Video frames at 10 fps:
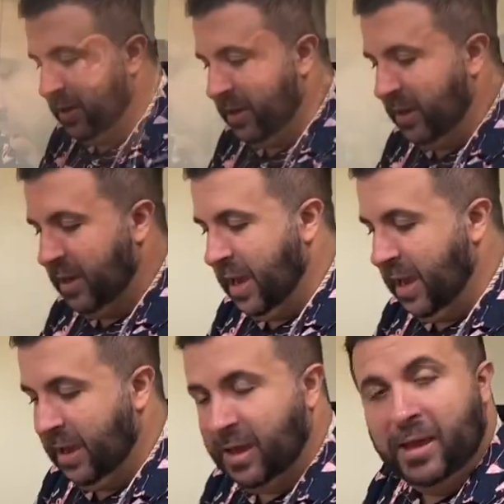Okay,
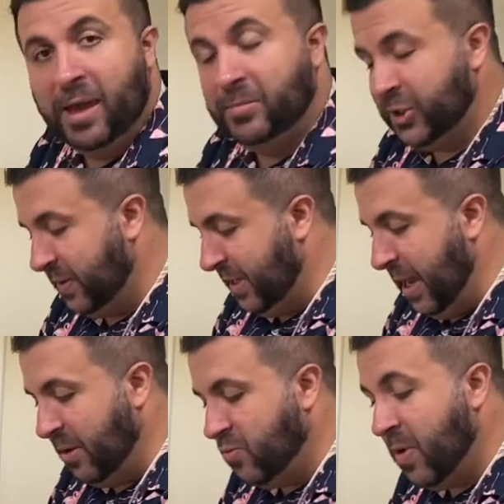I'm just
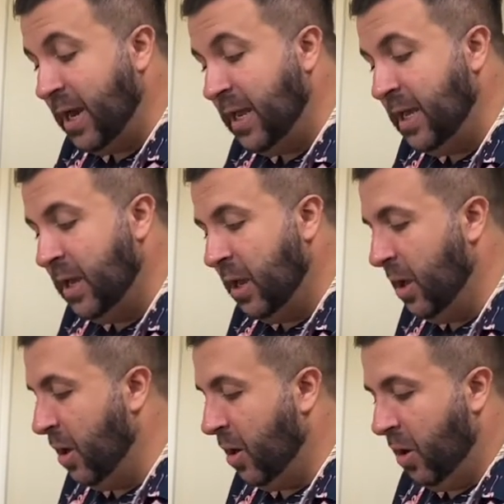getting ready
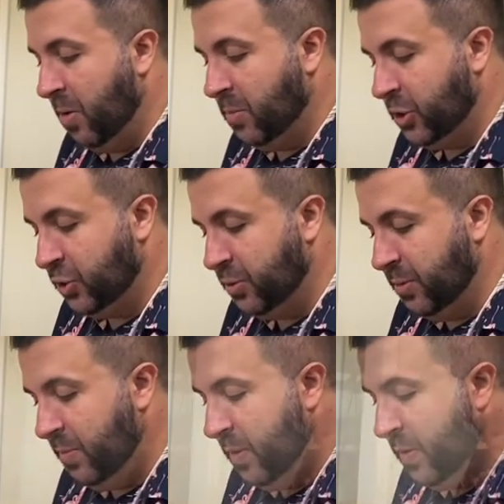our
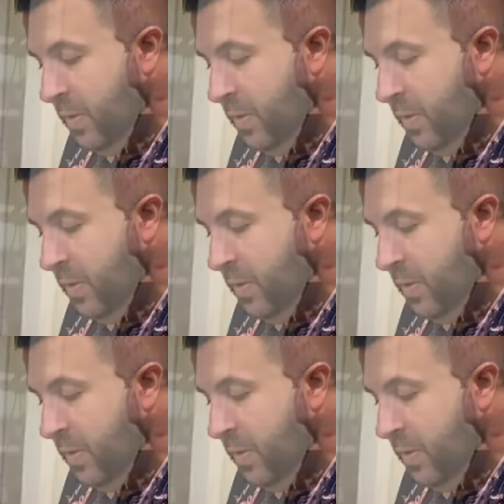mushrooms.